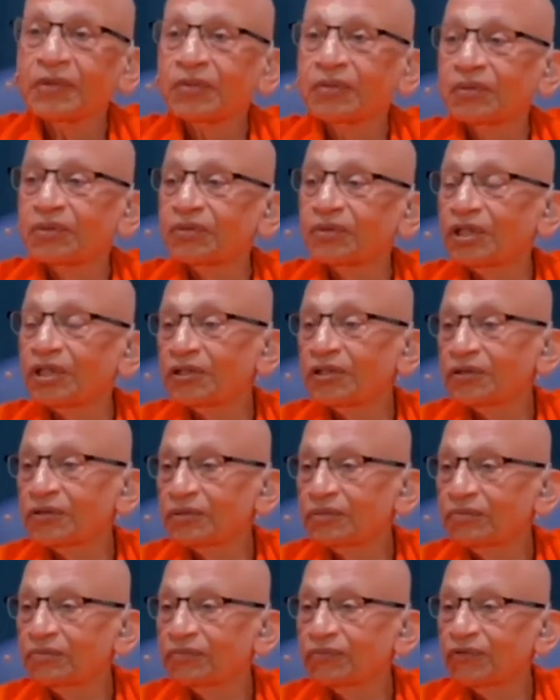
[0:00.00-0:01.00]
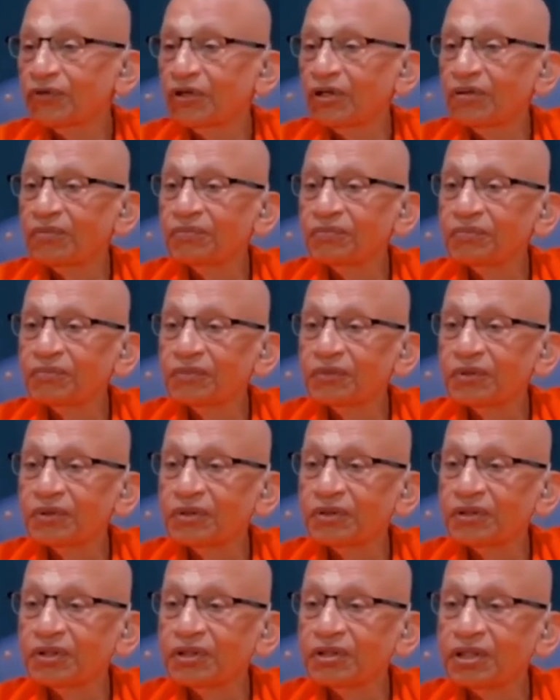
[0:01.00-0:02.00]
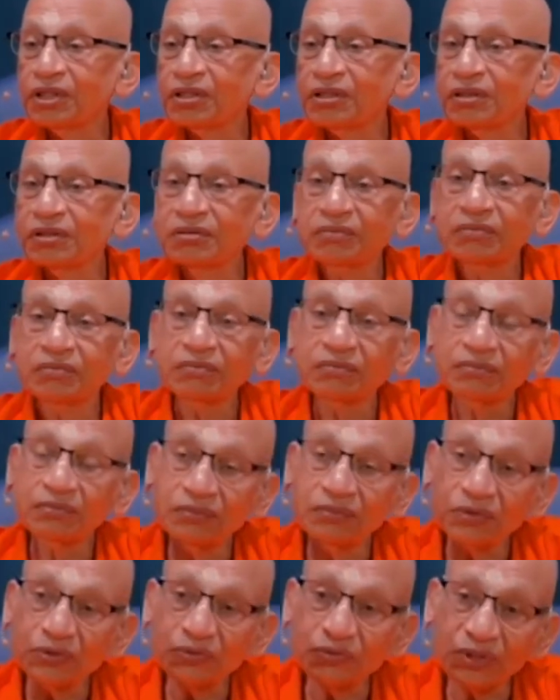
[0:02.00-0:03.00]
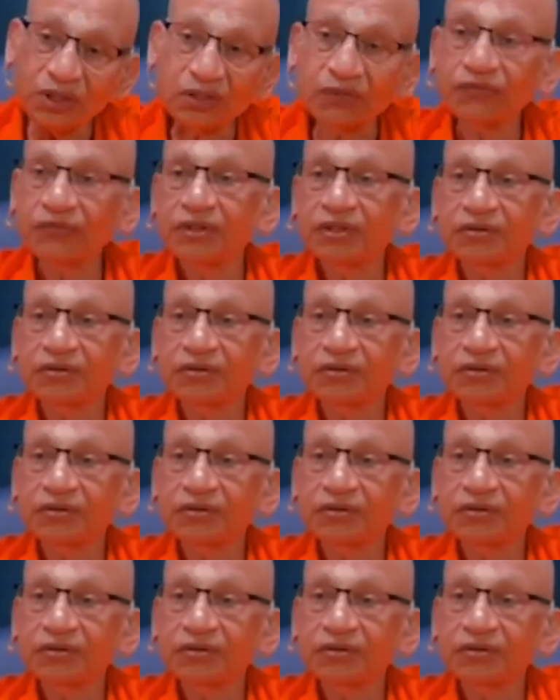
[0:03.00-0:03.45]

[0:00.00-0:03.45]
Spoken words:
Thus, from rajas to sattva.